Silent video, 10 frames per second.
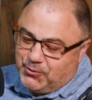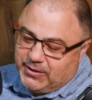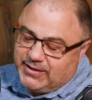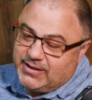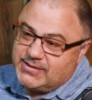
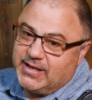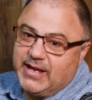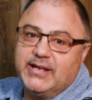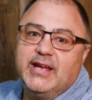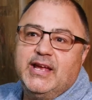Creek is
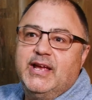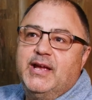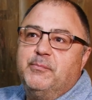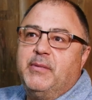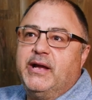that
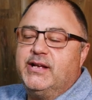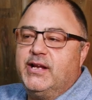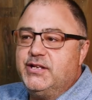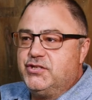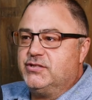my
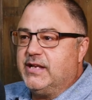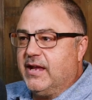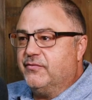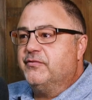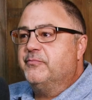kitchen
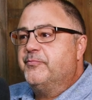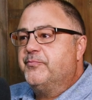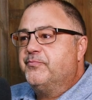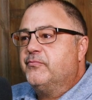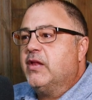staff
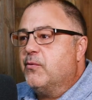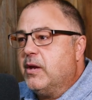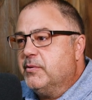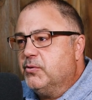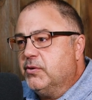at
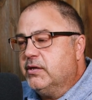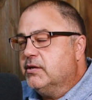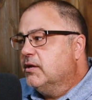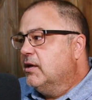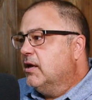Rapid
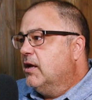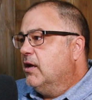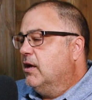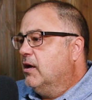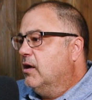Creek
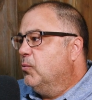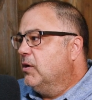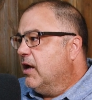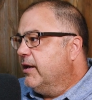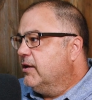Uh,
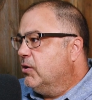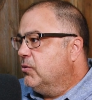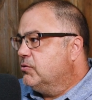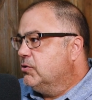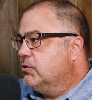when I
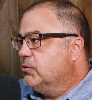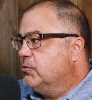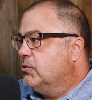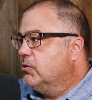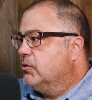go
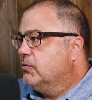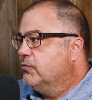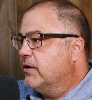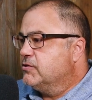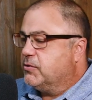to
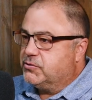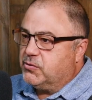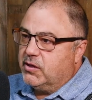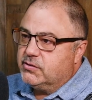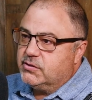friends'
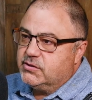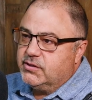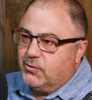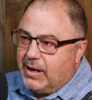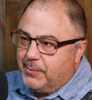restaurants in
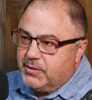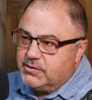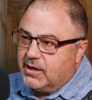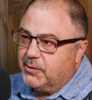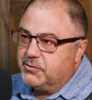Cedar
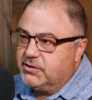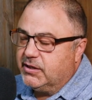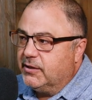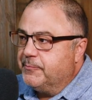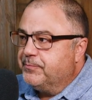Rapids and Iowa
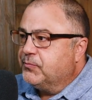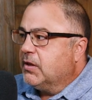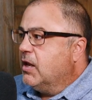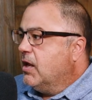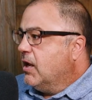City,
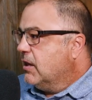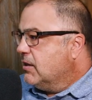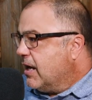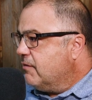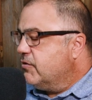a
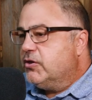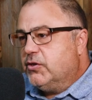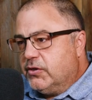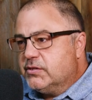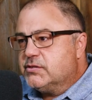lot of the
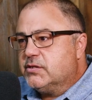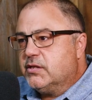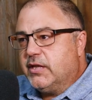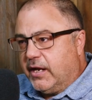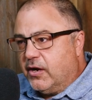cooks
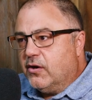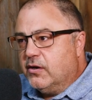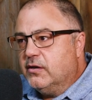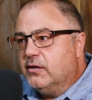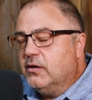there
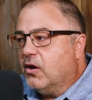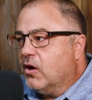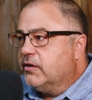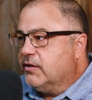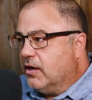
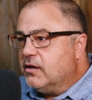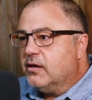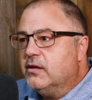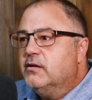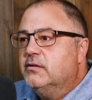are
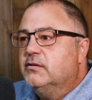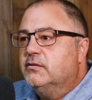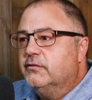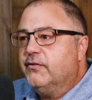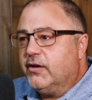young,
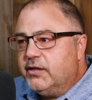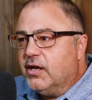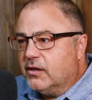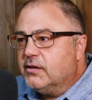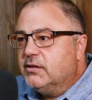very
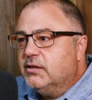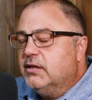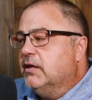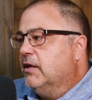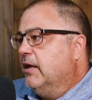young.
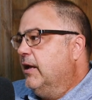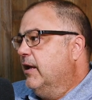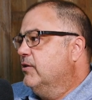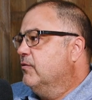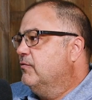Mm.
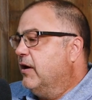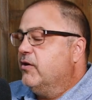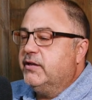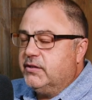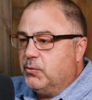And they're
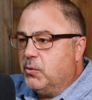very into